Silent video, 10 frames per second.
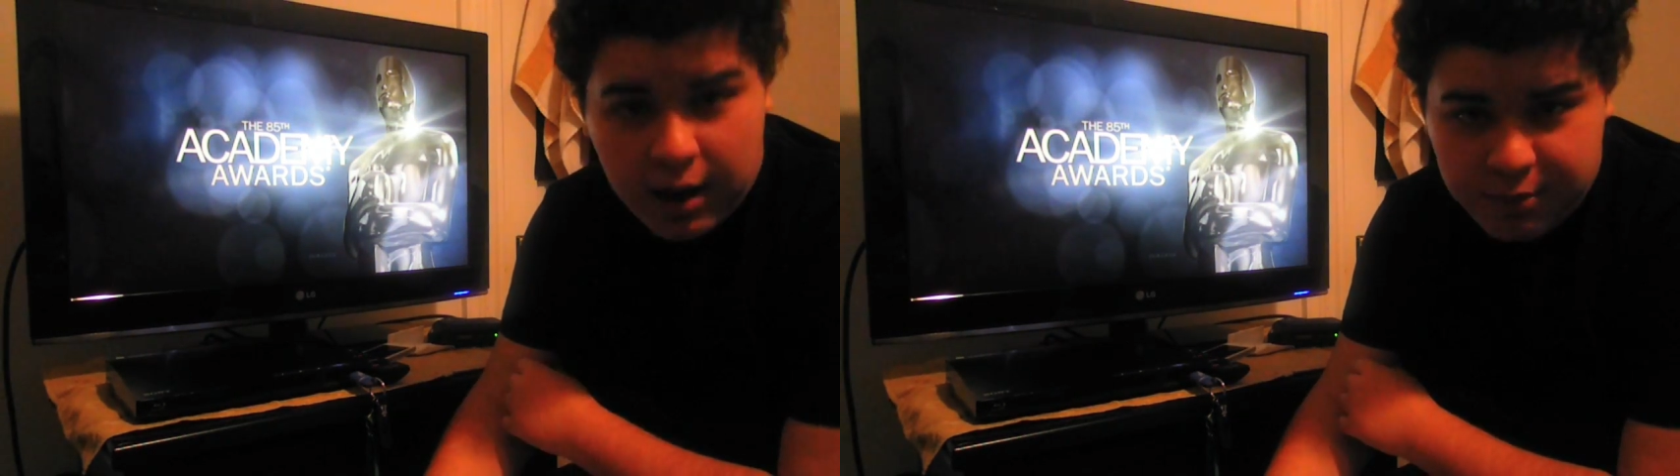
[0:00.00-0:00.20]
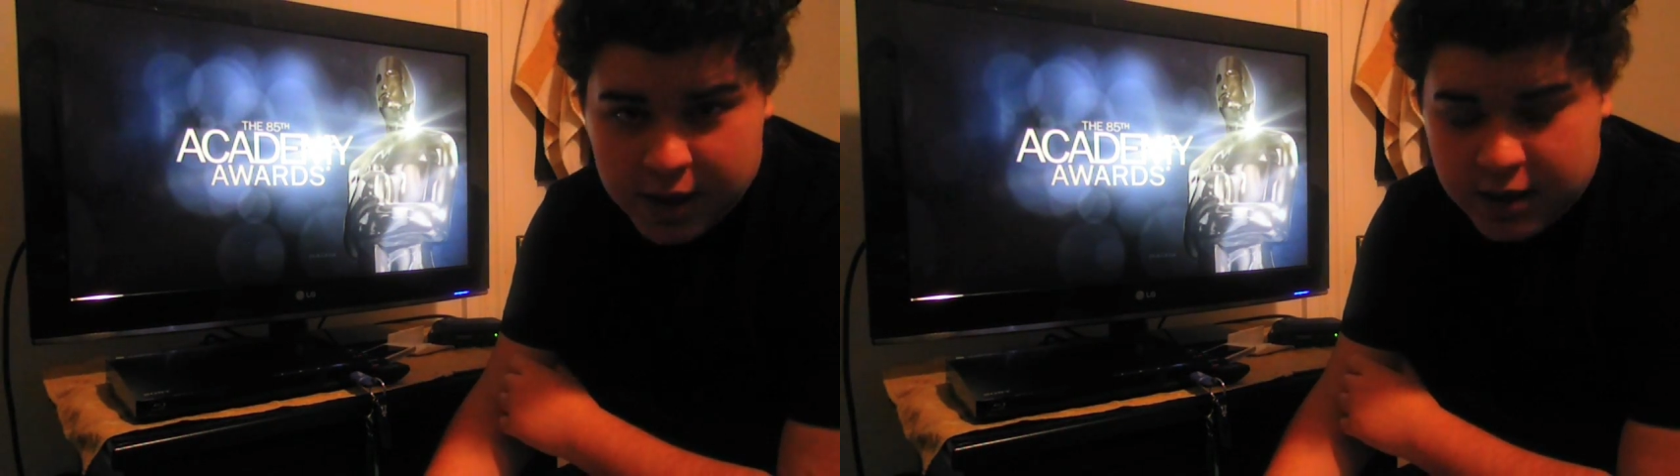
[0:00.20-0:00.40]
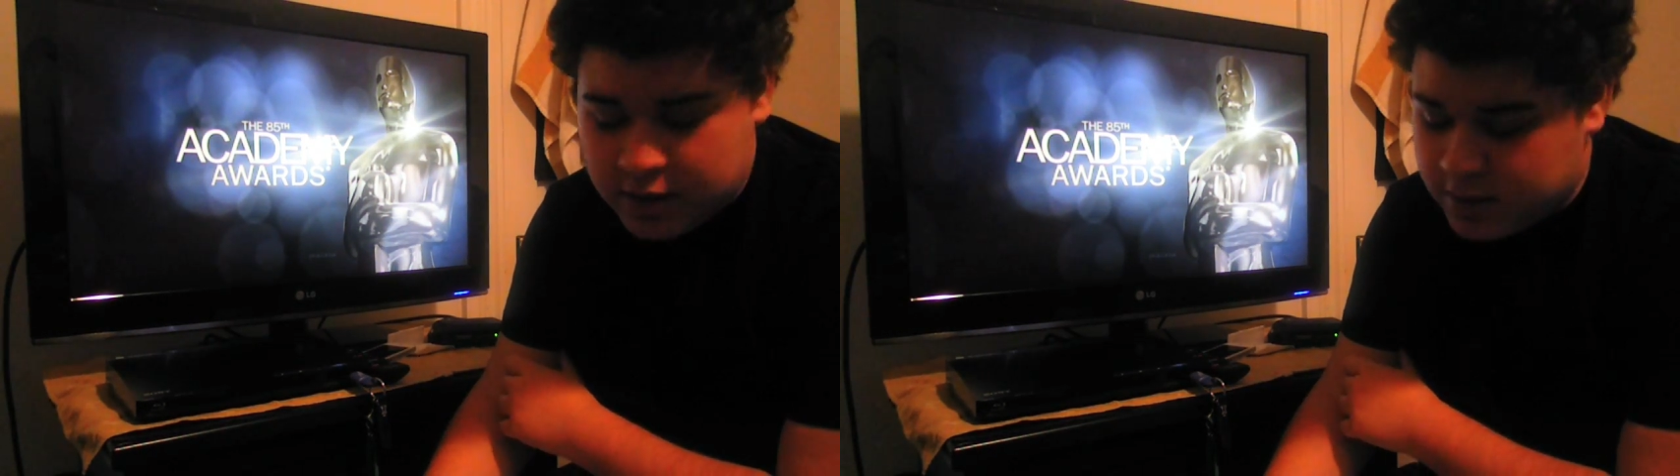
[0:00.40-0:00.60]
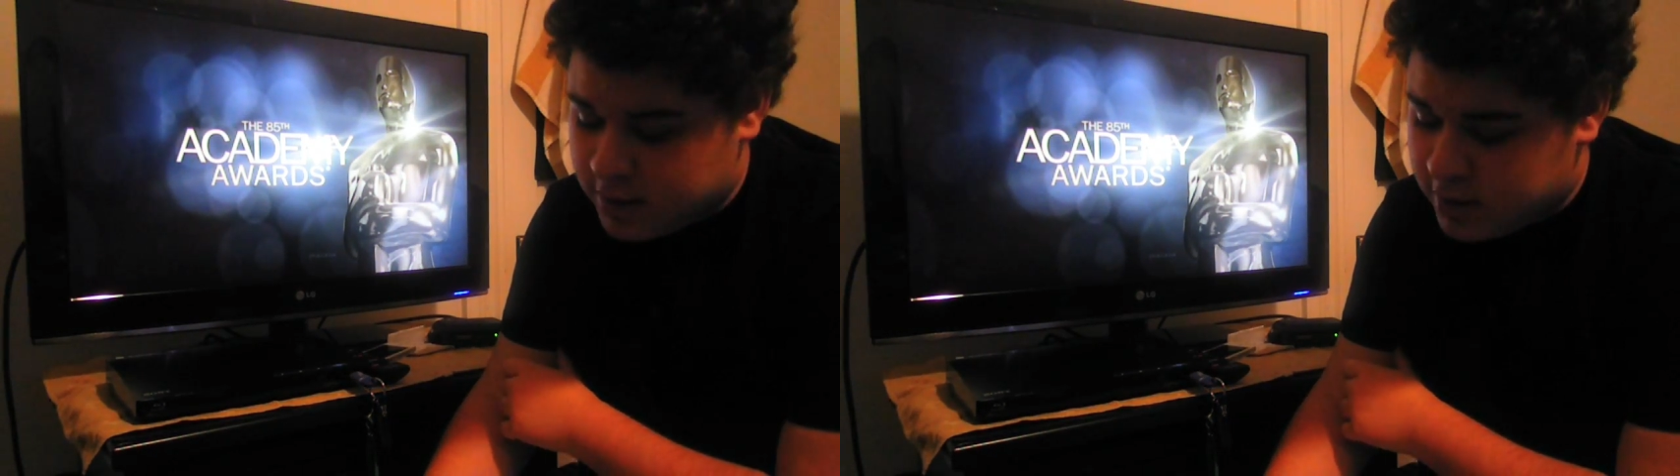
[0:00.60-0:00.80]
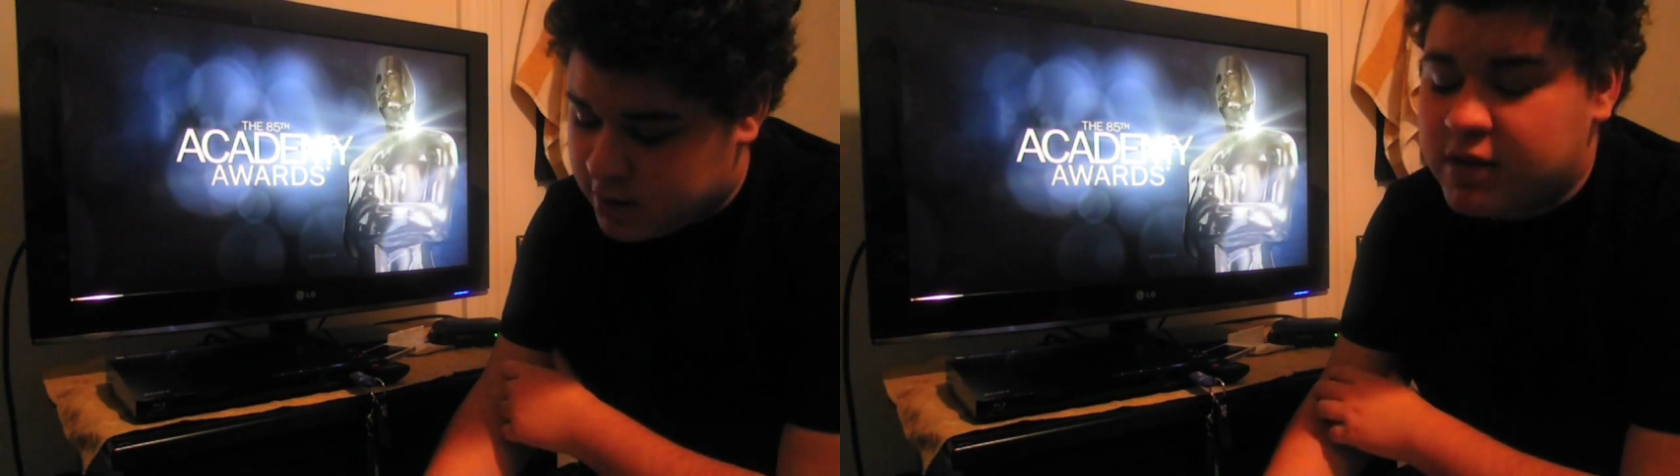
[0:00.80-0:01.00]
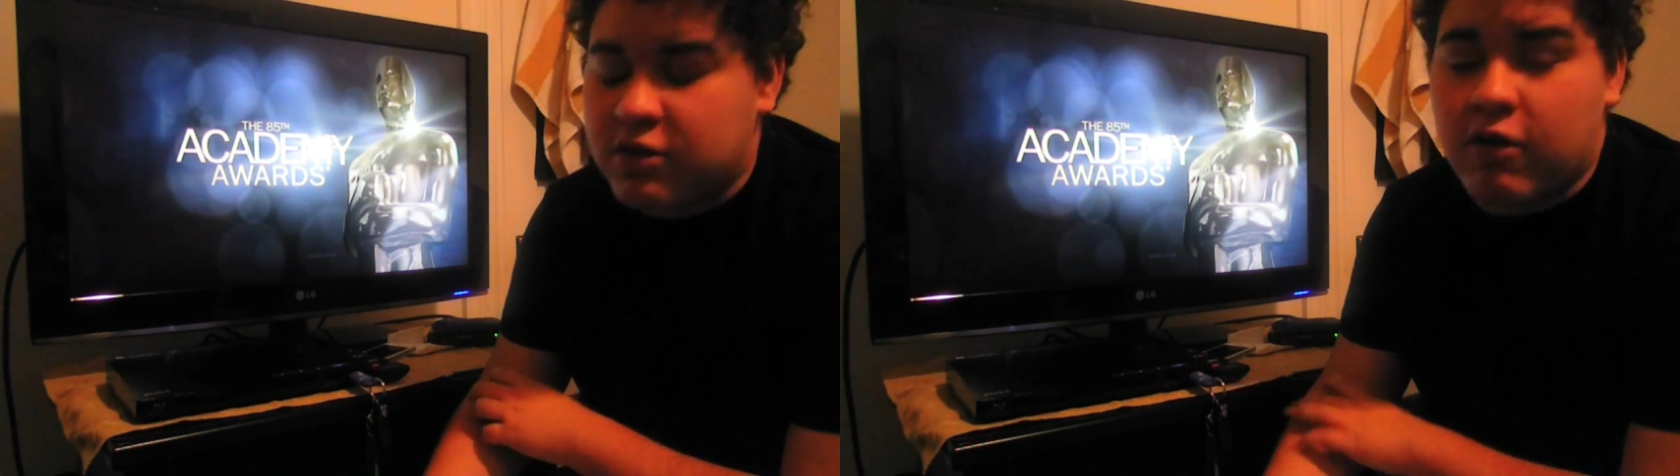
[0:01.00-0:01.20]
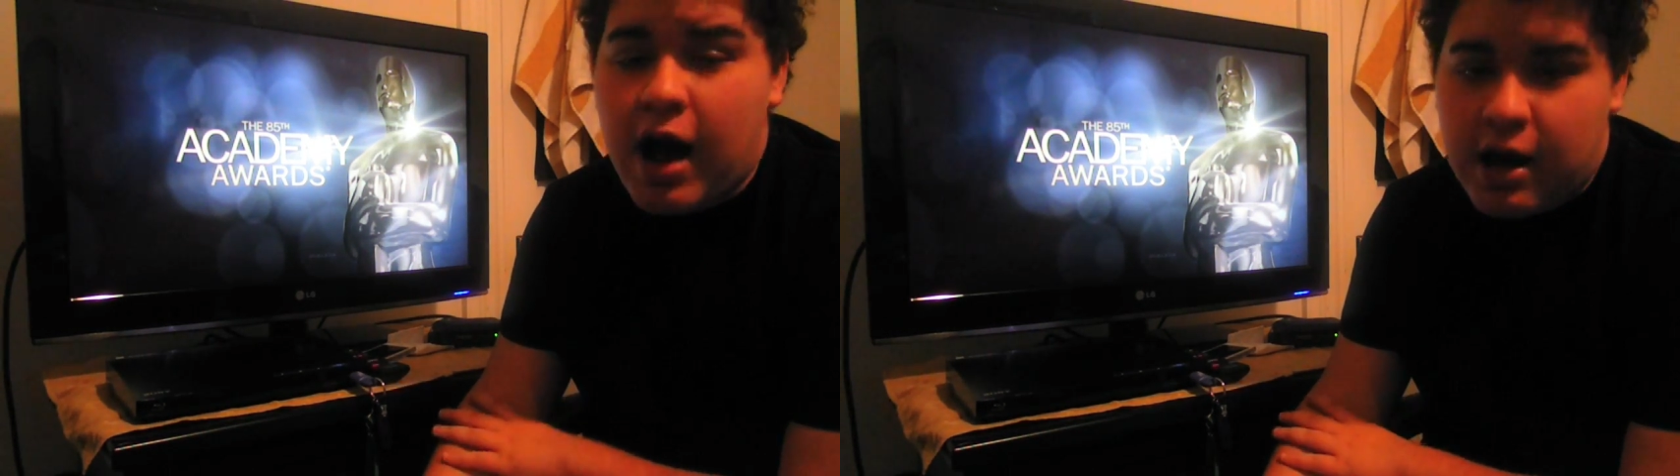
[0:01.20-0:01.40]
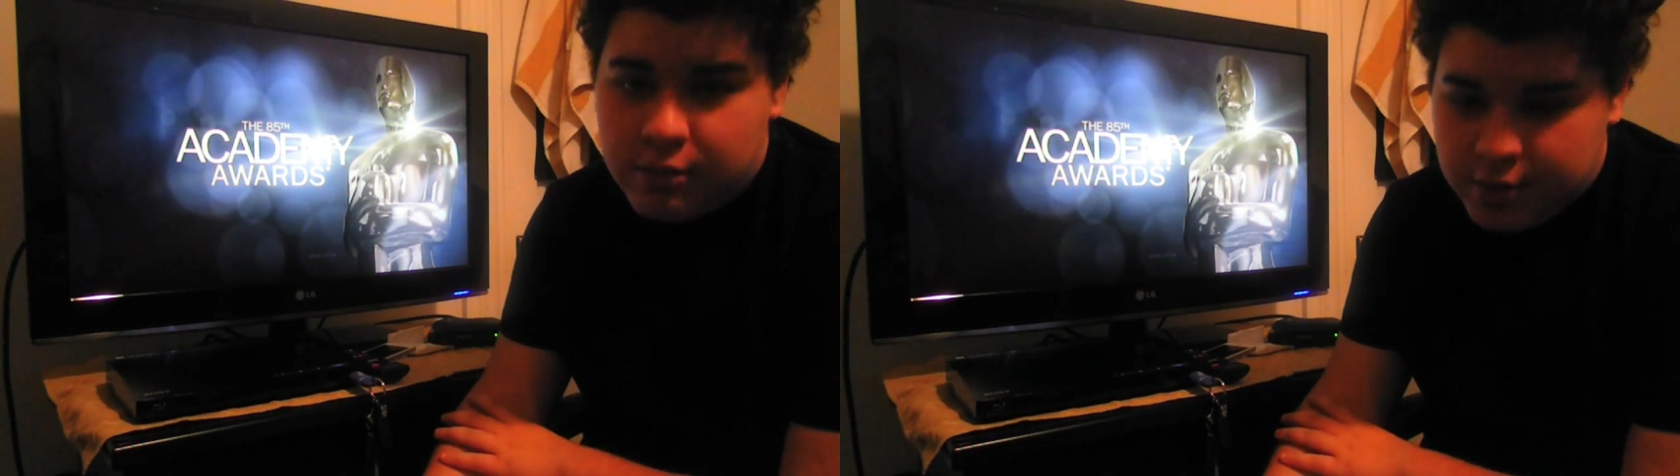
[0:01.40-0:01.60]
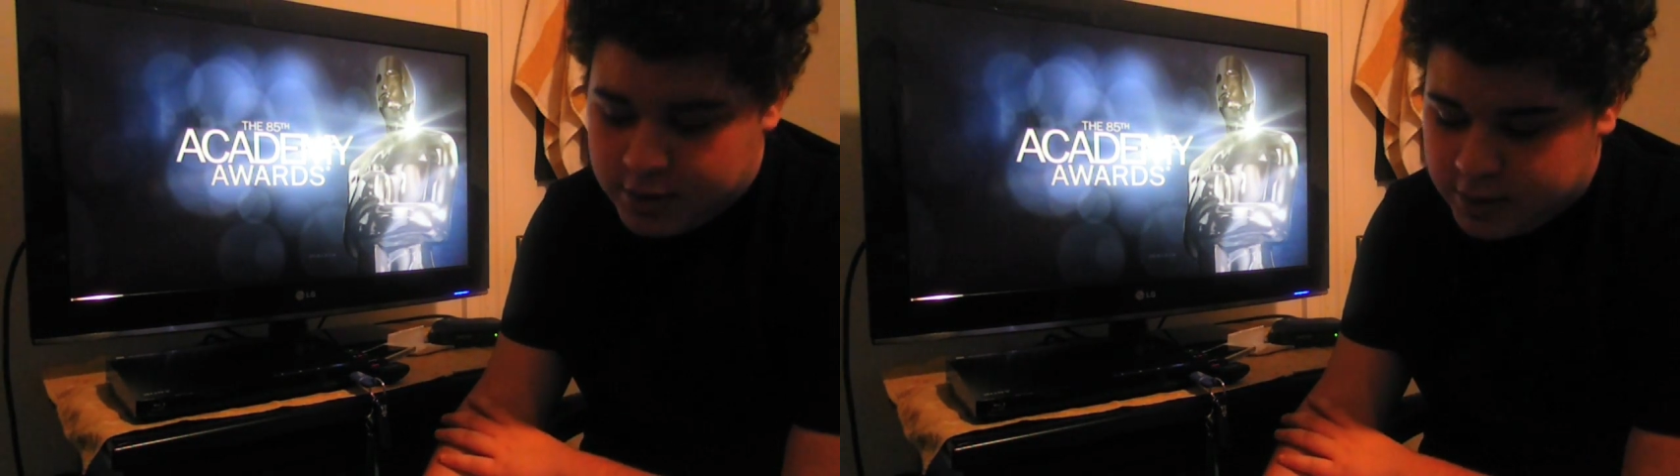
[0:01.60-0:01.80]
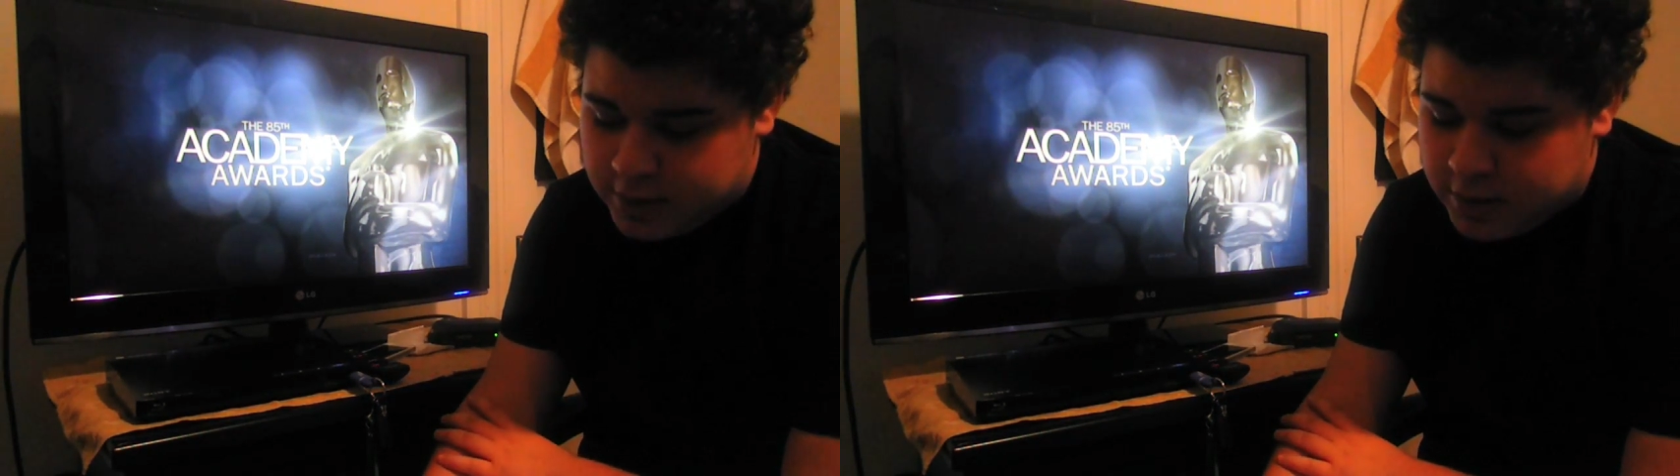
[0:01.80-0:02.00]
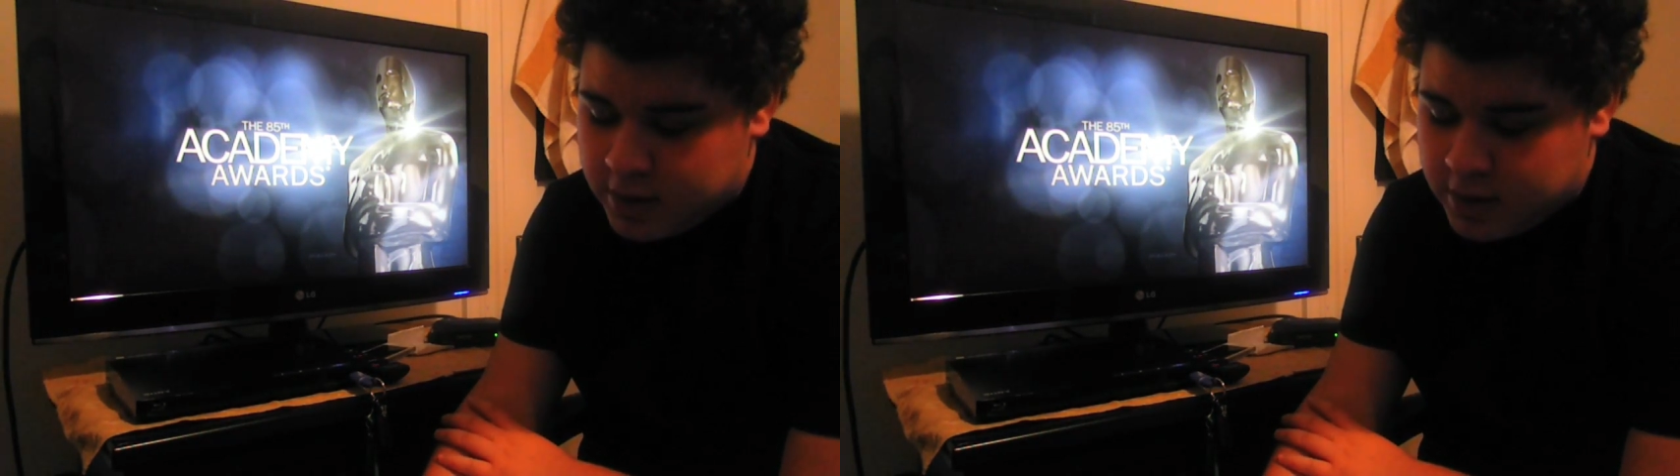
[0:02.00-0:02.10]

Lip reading: Hobbit, Les Miserables.